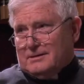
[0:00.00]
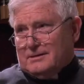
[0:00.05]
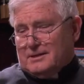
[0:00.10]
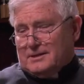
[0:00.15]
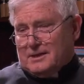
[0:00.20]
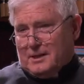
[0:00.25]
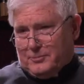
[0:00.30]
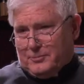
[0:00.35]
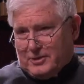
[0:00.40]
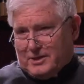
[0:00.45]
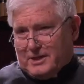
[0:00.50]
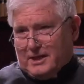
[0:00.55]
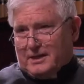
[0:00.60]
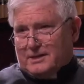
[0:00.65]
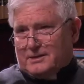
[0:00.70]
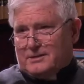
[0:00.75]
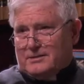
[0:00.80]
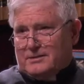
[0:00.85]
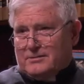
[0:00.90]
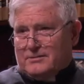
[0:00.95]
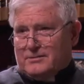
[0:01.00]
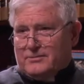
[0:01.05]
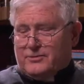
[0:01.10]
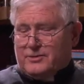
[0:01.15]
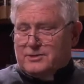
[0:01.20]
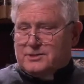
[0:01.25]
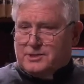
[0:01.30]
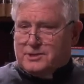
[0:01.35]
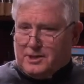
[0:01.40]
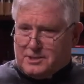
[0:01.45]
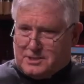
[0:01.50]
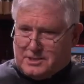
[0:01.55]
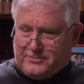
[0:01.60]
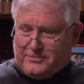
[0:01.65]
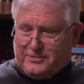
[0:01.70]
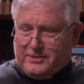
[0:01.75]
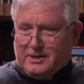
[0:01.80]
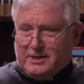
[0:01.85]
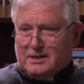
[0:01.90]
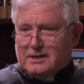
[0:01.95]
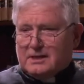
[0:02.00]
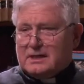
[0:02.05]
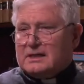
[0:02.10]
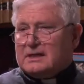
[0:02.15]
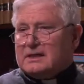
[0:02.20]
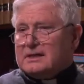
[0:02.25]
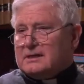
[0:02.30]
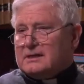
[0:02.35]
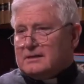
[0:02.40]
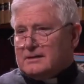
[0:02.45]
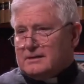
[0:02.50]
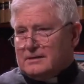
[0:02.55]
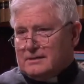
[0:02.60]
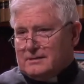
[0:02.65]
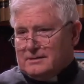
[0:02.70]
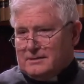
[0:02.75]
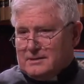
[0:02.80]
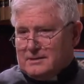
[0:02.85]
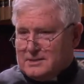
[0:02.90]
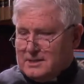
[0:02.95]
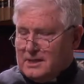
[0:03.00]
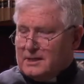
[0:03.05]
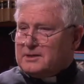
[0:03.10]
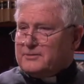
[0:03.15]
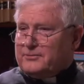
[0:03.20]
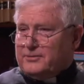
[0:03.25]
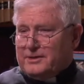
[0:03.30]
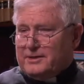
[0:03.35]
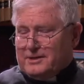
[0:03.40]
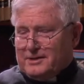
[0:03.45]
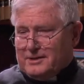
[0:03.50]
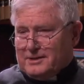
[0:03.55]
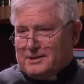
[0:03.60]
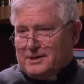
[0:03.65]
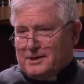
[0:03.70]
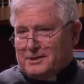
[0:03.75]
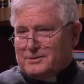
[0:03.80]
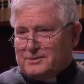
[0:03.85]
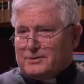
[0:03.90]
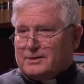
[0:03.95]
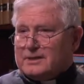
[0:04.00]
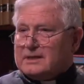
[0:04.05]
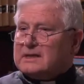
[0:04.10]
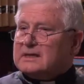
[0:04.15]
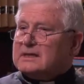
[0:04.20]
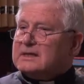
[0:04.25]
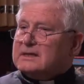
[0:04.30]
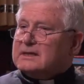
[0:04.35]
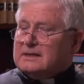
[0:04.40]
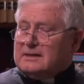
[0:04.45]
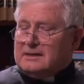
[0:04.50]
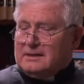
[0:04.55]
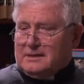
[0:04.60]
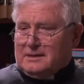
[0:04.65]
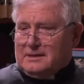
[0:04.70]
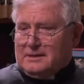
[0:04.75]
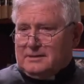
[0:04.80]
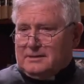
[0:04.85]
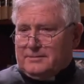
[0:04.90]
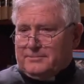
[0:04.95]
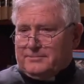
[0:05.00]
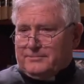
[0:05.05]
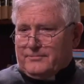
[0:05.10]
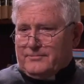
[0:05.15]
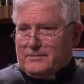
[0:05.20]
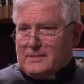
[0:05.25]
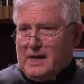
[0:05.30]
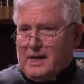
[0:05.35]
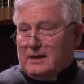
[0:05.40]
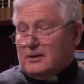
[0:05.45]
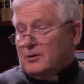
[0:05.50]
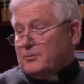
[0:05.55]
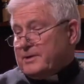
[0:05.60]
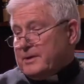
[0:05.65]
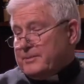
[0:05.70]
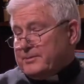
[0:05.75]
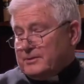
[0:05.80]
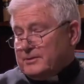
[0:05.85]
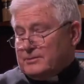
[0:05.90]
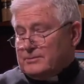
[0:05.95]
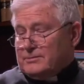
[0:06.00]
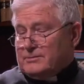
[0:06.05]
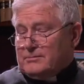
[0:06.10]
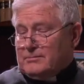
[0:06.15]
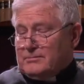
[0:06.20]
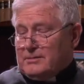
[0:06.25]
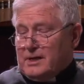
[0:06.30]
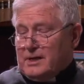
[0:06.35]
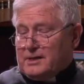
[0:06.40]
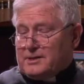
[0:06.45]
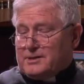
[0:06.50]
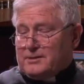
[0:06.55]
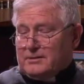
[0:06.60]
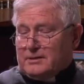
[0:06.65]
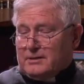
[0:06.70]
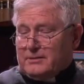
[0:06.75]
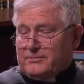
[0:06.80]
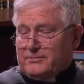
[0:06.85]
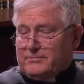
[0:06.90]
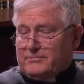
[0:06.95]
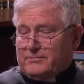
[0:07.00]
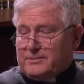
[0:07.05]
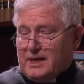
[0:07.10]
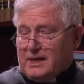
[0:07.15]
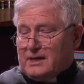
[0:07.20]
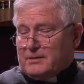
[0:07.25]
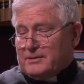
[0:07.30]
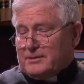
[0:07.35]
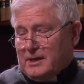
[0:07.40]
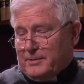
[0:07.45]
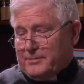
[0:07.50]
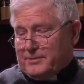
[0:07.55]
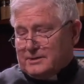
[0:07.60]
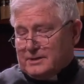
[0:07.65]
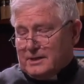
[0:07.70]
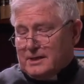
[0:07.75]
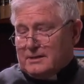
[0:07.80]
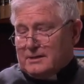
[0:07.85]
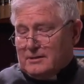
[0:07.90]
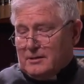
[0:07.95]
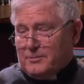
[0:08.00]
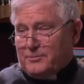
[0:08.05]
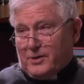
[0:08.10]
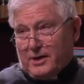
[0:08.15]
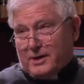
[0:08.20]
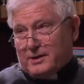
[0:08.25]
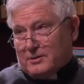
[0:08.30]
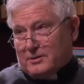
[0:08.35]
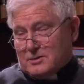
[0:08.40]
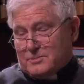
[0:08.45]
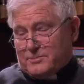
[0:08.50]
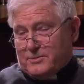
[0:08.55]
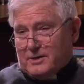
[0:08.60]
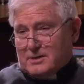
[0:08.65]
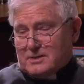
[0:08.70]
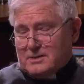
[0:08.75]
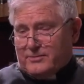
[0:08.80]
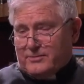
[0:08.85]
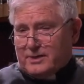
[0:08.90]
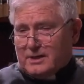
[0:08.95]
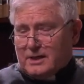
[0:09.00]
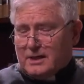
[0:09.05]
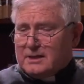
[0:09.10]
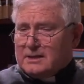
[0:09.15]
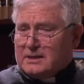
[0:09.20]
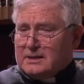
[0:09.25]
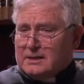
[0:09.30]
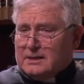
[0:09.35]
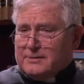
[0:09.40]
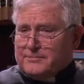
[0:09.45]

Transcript: and then protect. First justify, and then sanctify our country. I know people who actually have taken me up on that and are praying those prayers every day,